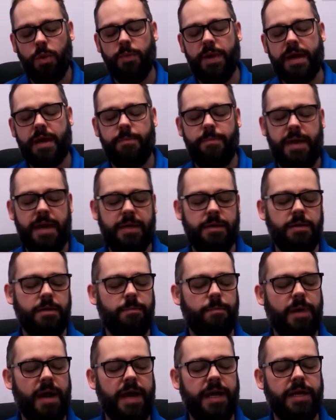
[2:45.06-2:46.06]
We
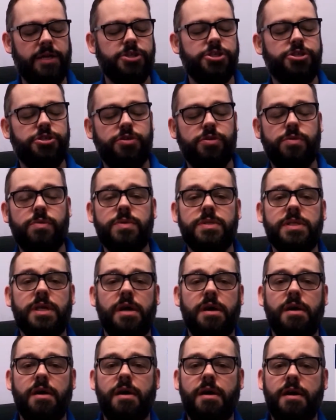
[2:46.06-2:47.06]
recommend buying
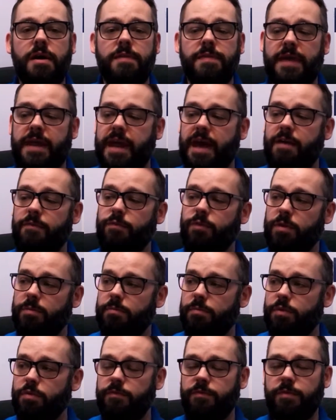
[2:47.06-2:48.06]
shoes that have
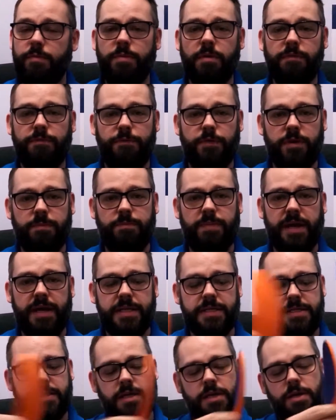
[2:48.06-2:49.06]
removable
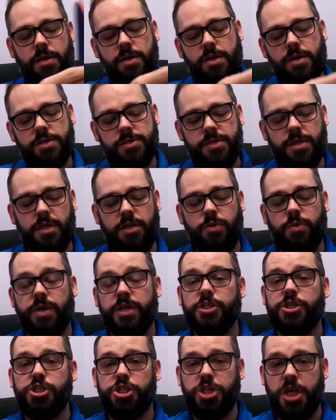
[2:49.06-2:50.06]
footbeds so that you
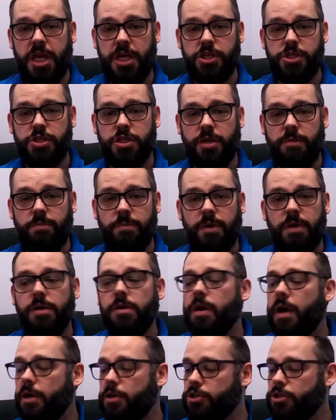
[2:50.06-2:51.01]
can change them,